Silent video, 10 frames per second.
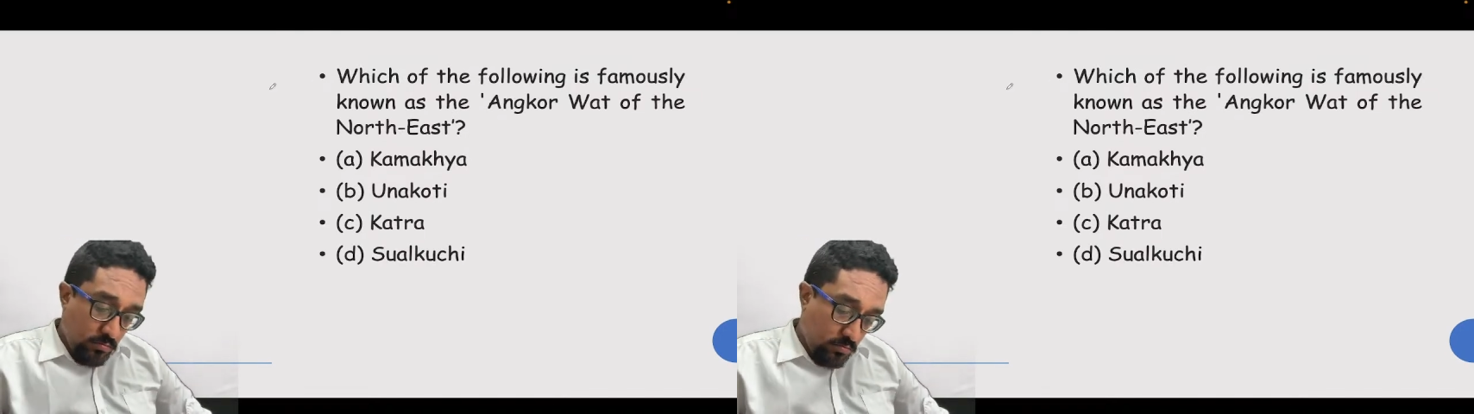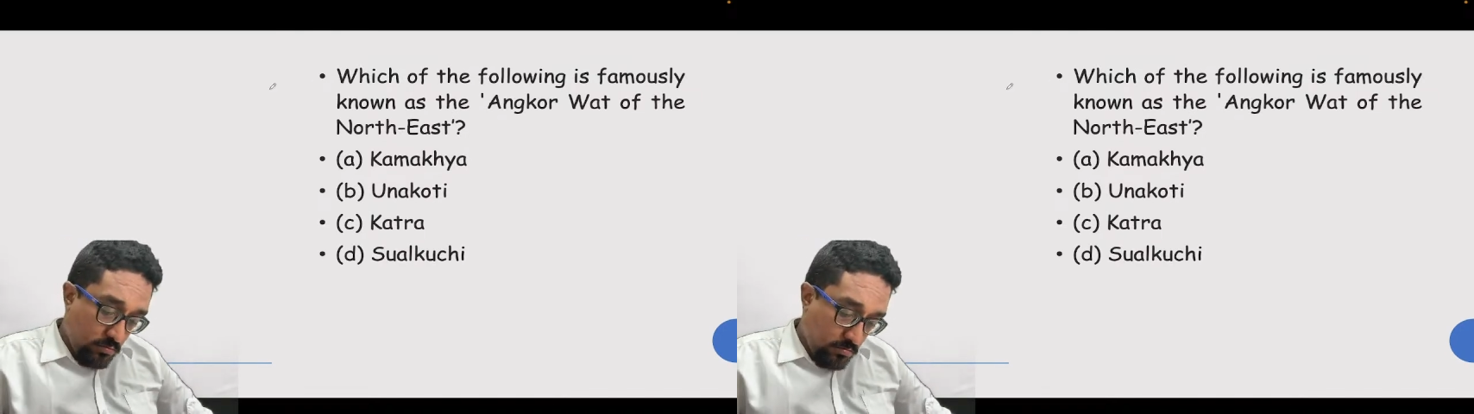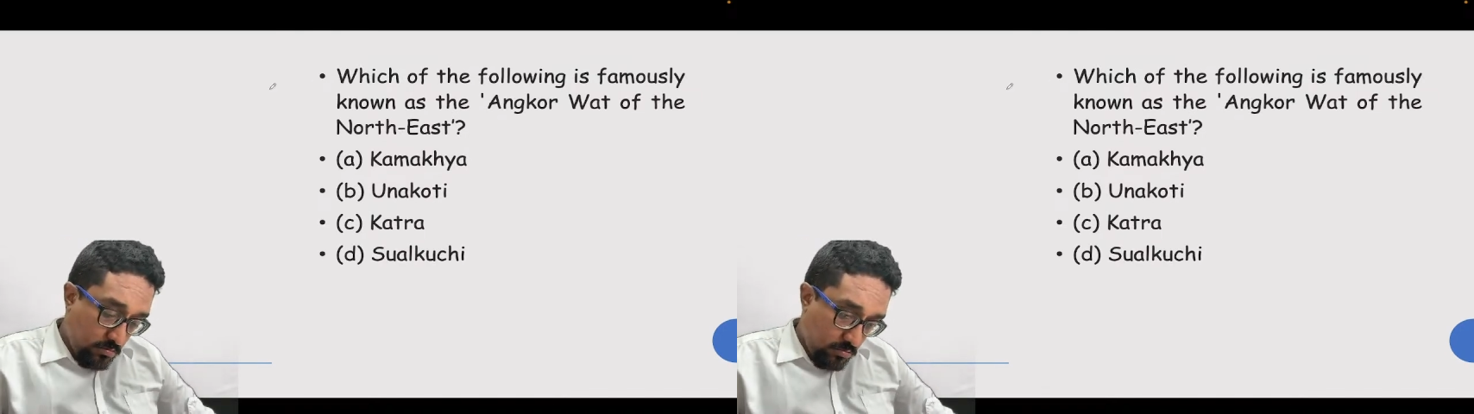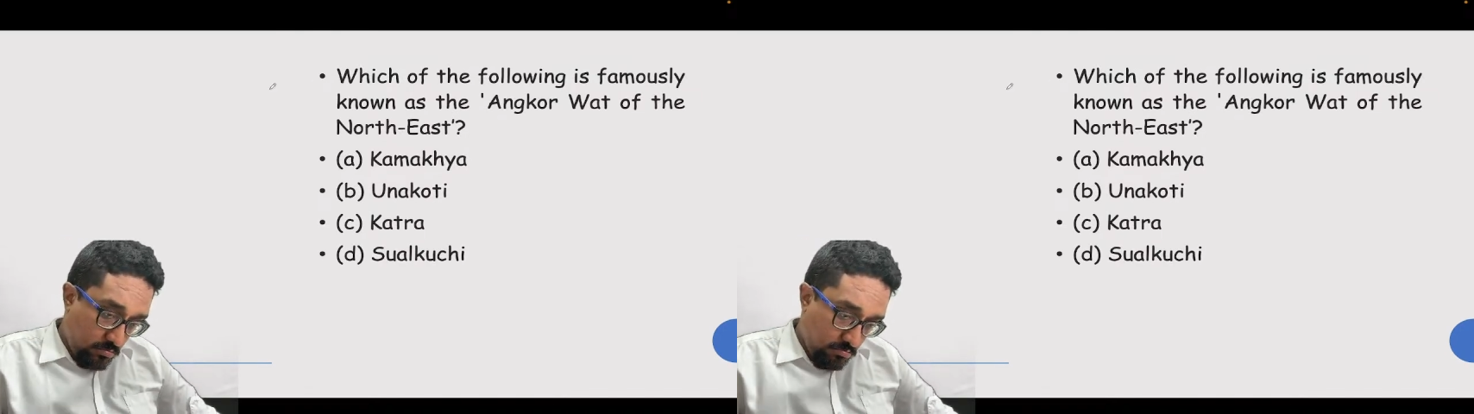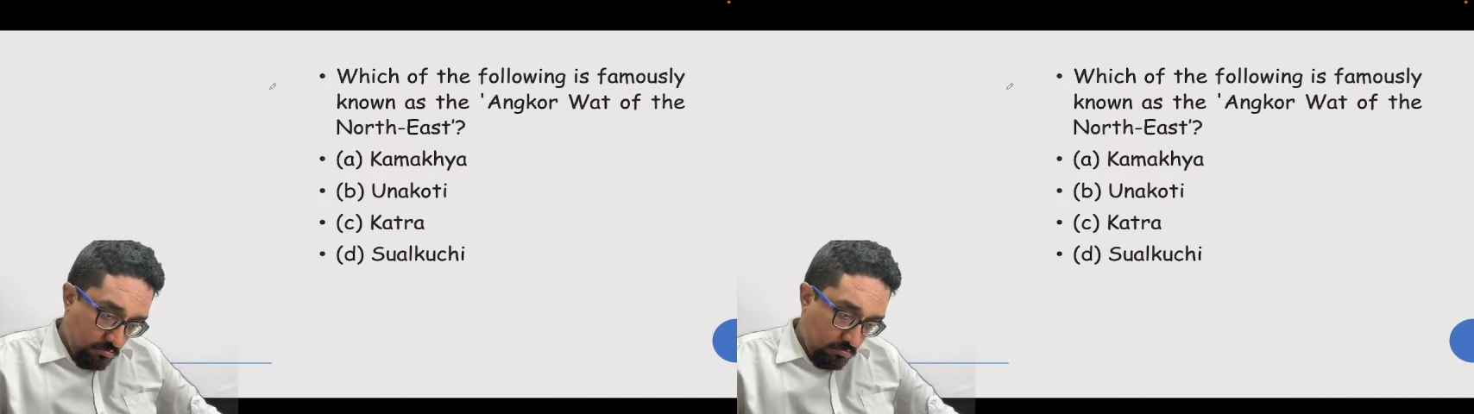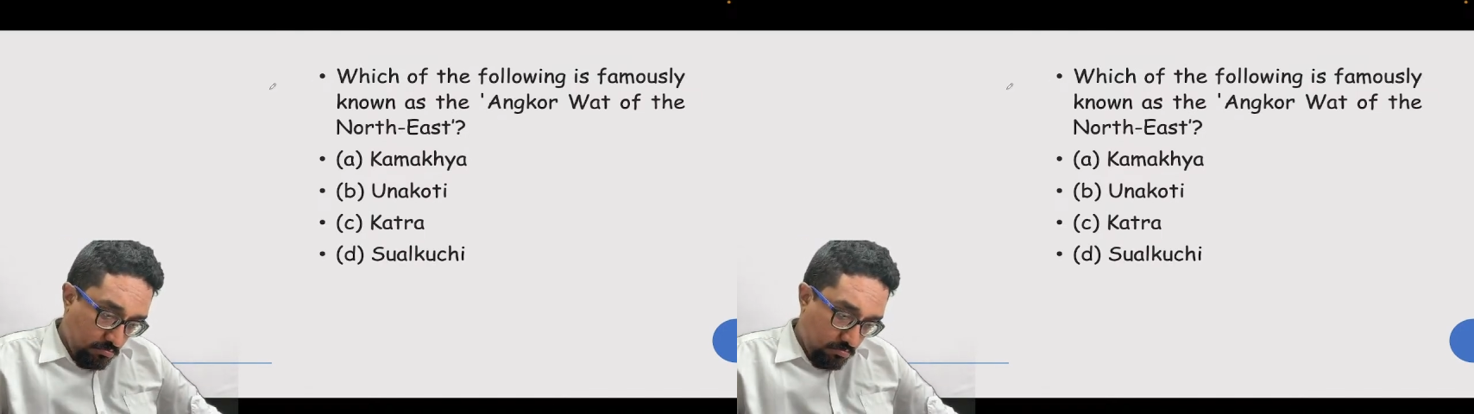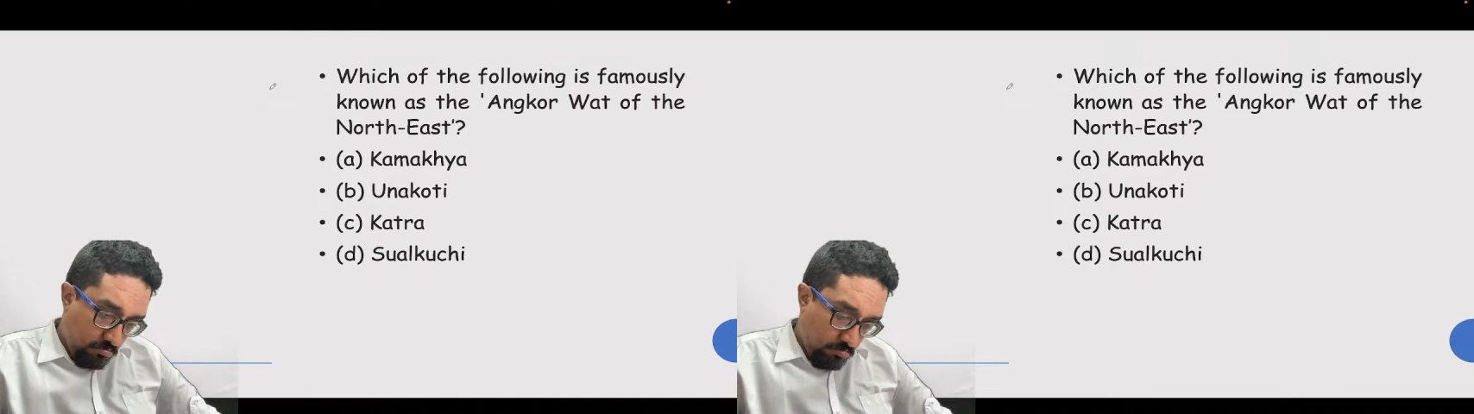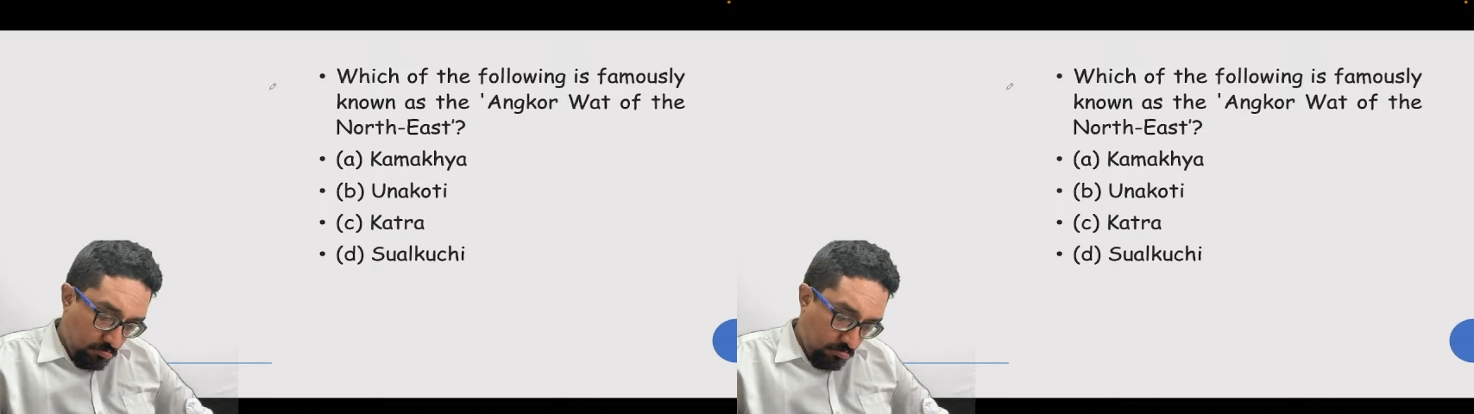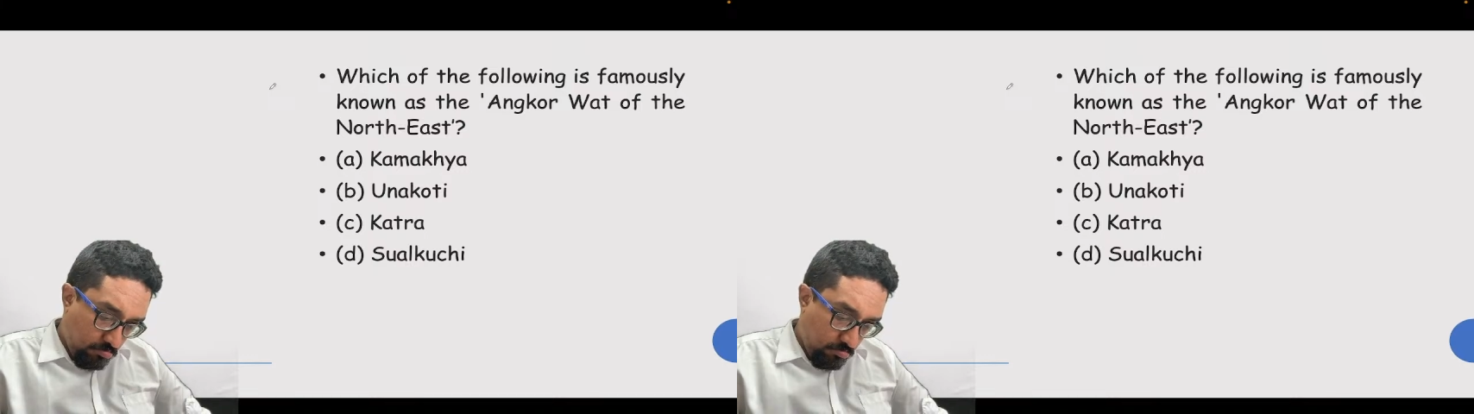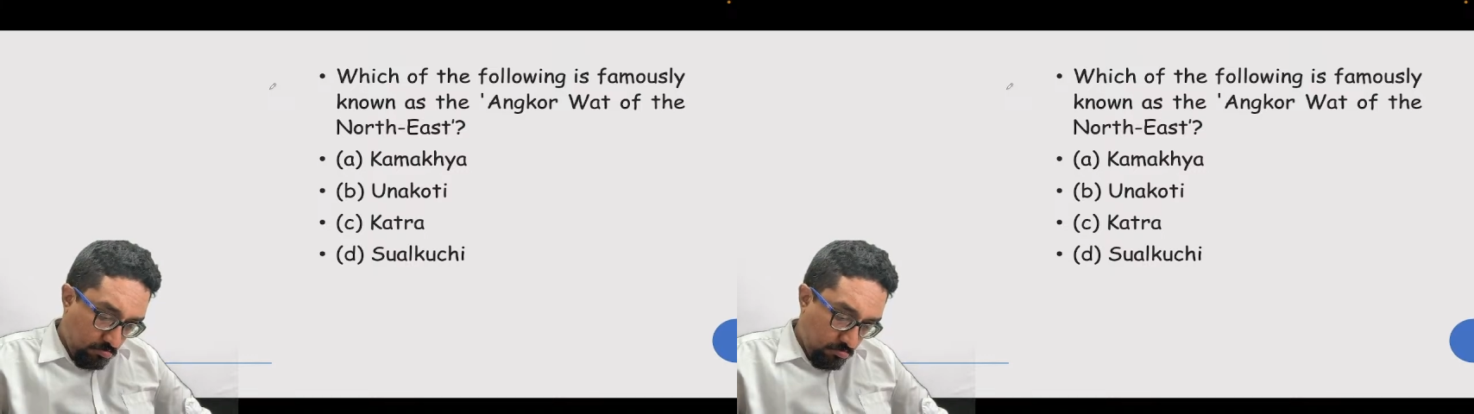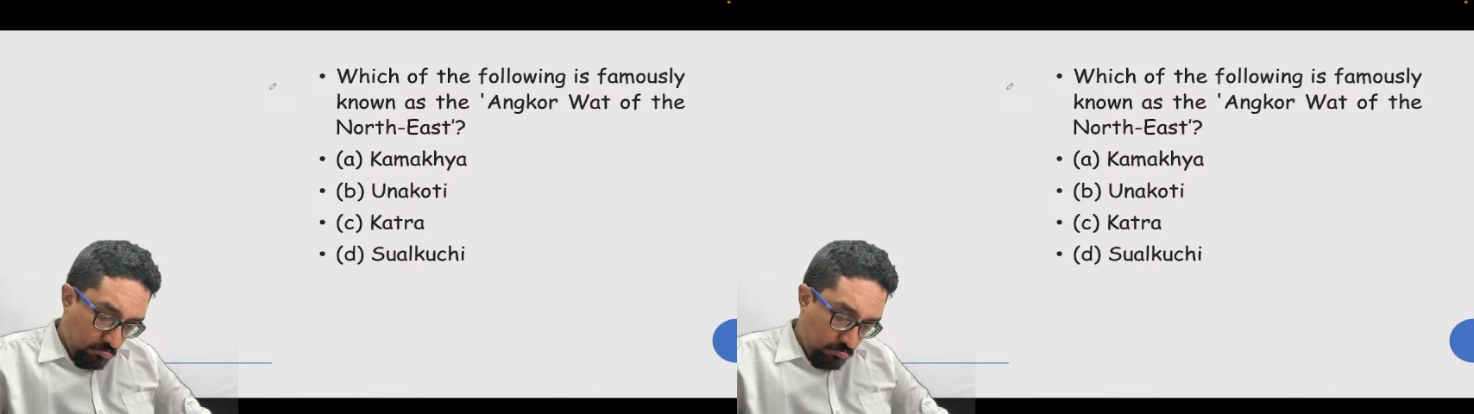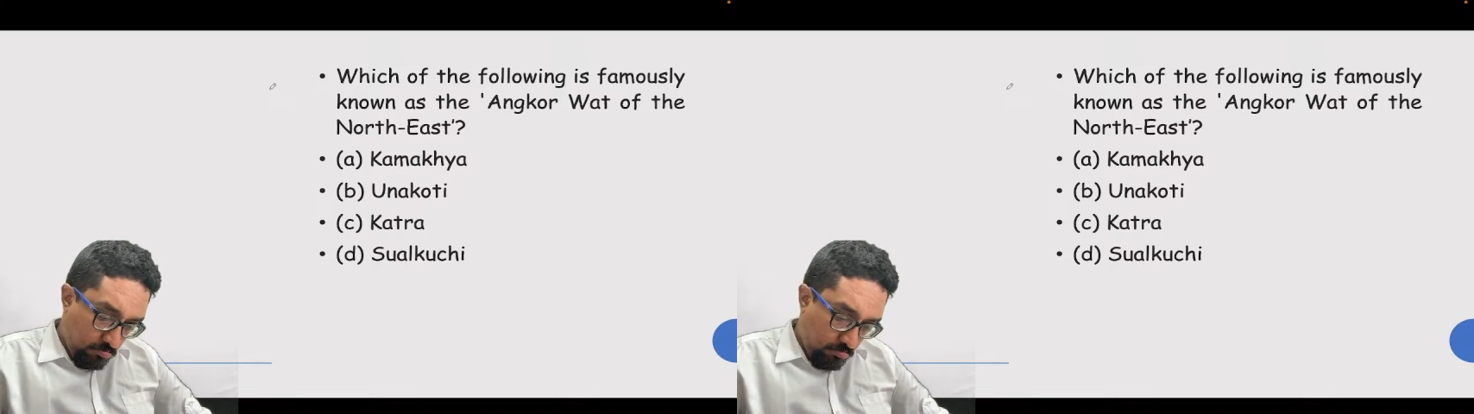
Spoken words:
[no speech]